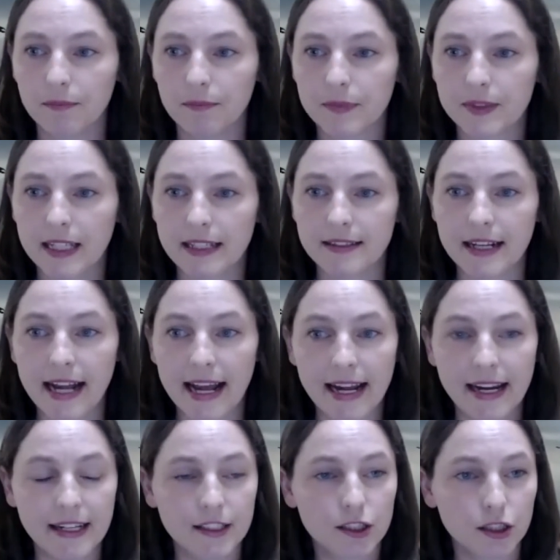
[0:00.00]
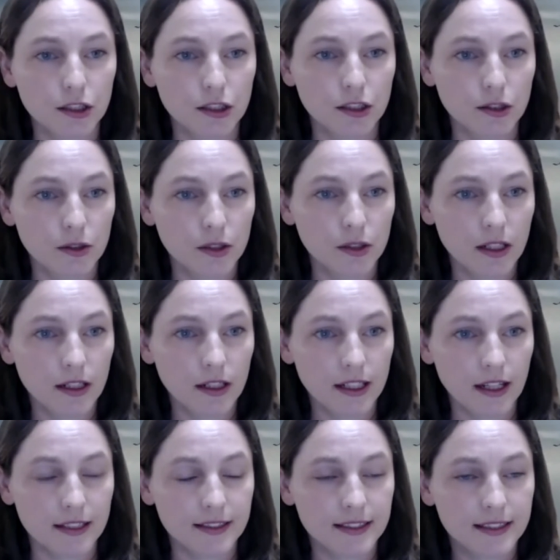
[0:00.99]
There's a need to
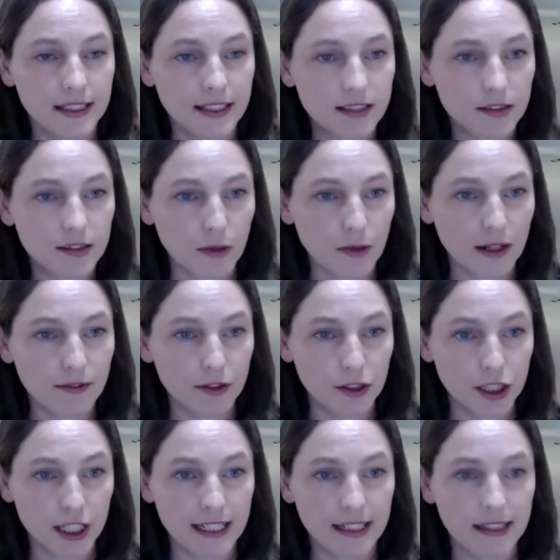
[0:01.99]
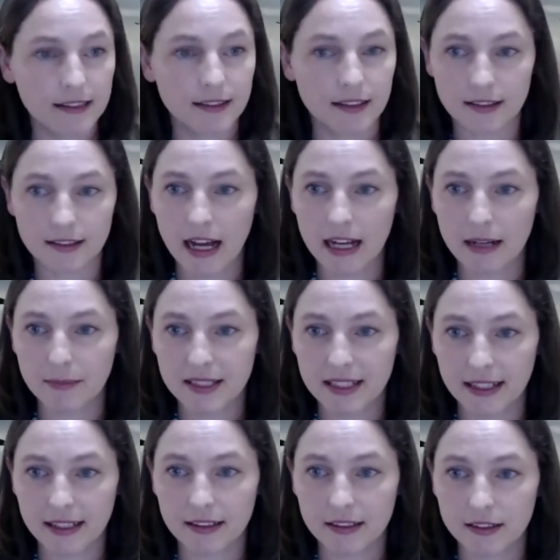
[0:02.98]
assist refugees and asylum
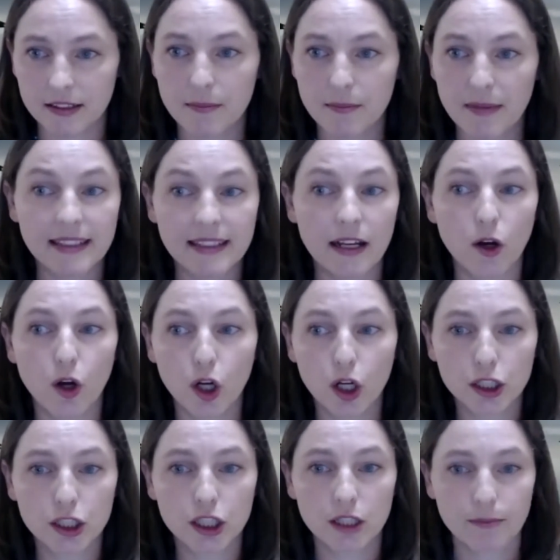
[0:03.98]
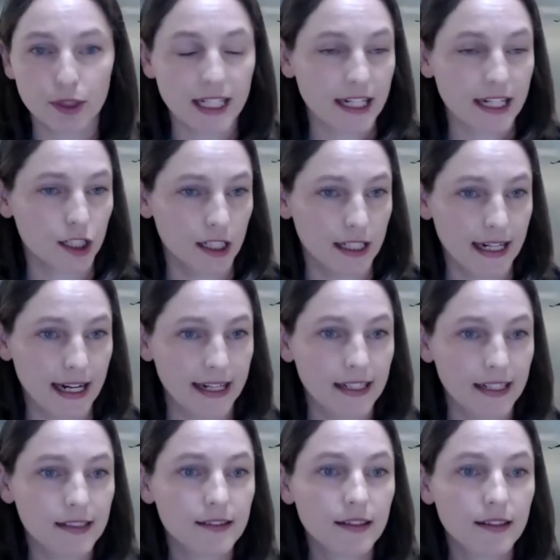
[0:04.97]
seekers to meet their urgent protection
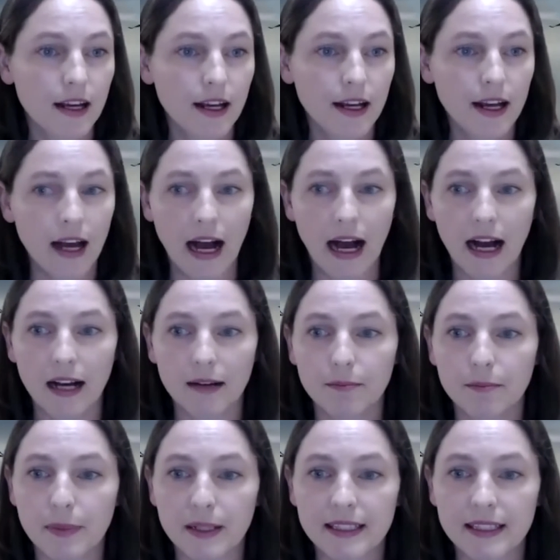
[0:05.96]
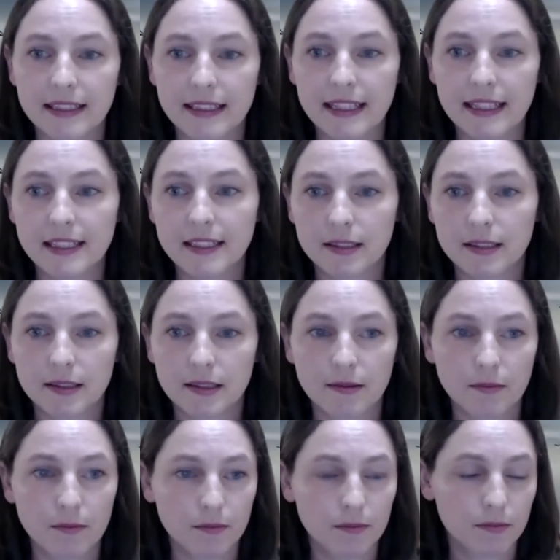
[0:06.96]
needs. But this
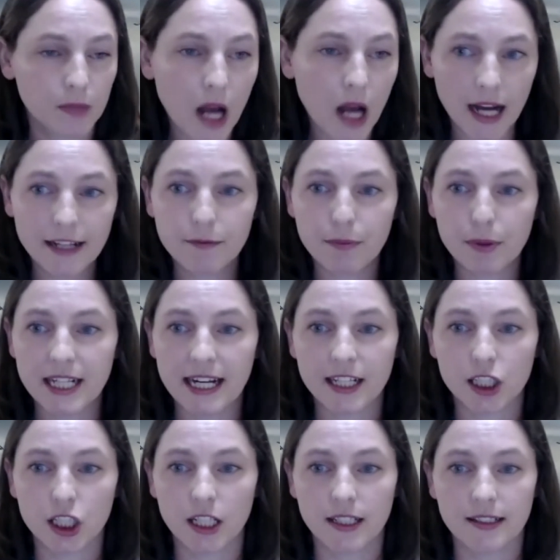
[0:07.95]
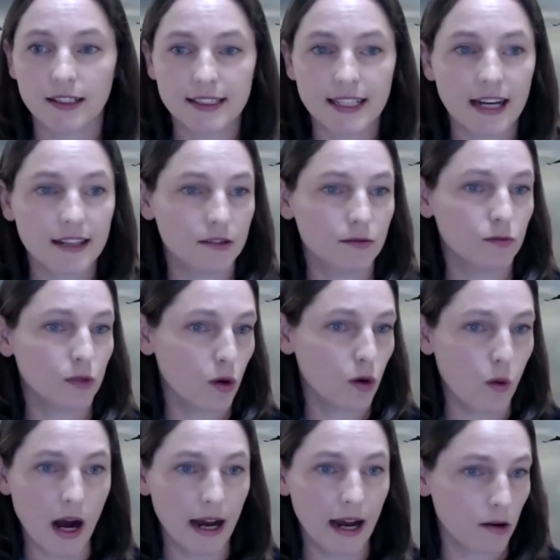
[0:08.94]
kind of protection doesn't
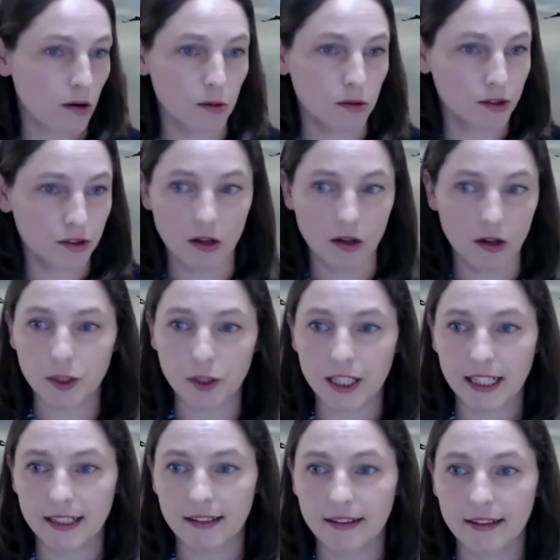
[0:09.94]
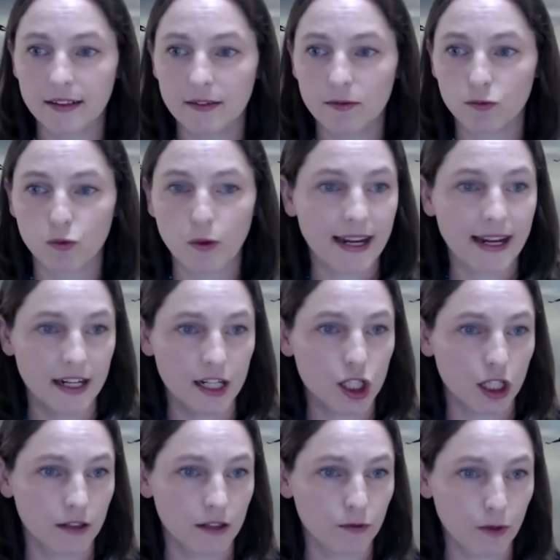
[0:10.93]
require or result in
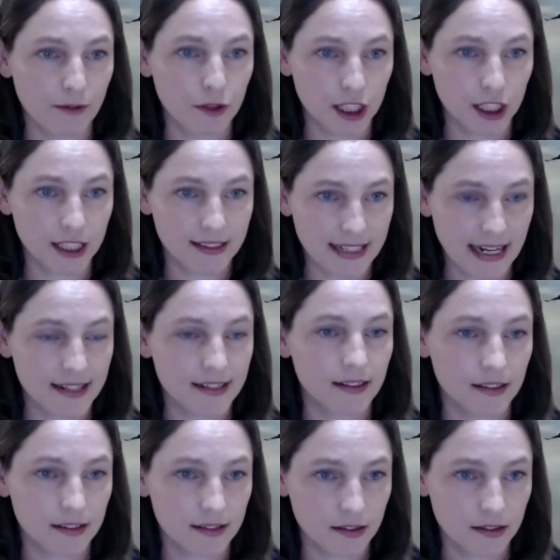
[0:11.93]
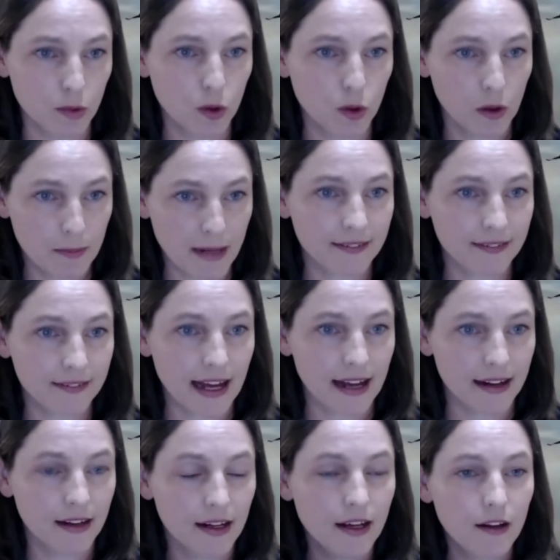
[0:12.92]
recognition of refugee status. It's more about that
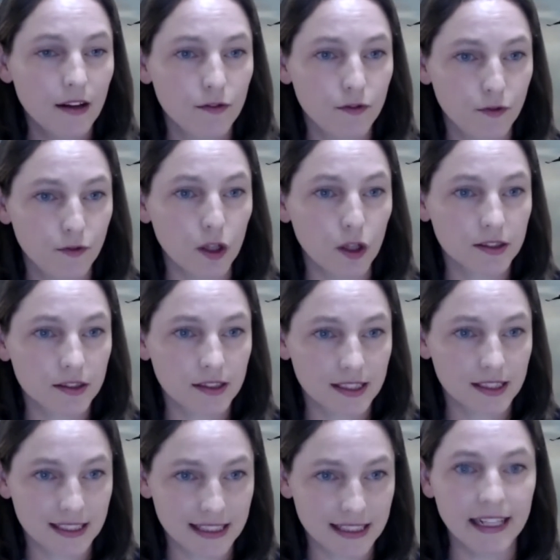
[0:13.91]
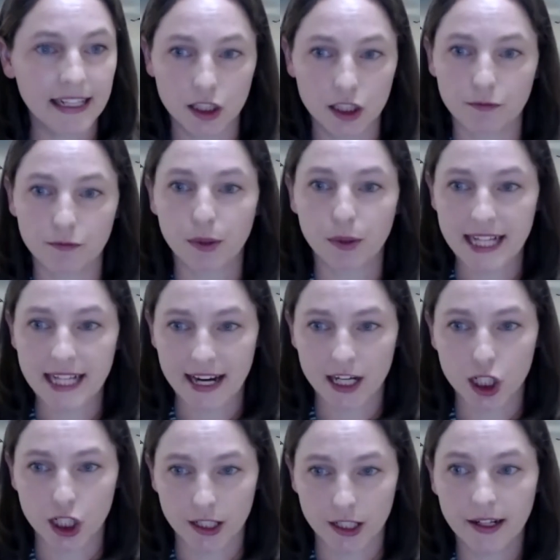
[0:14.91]
first stage of
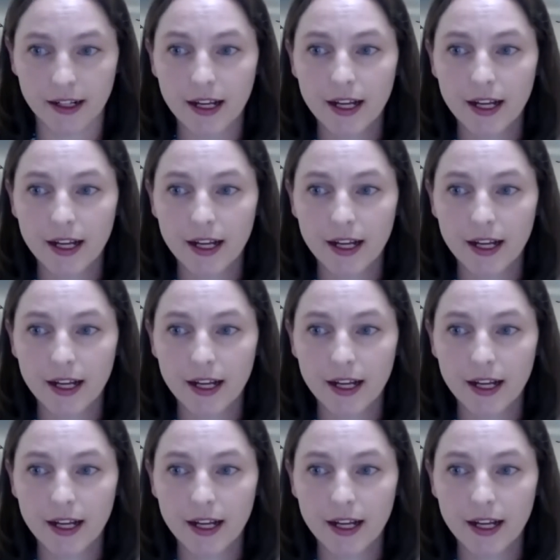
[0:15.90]
protection.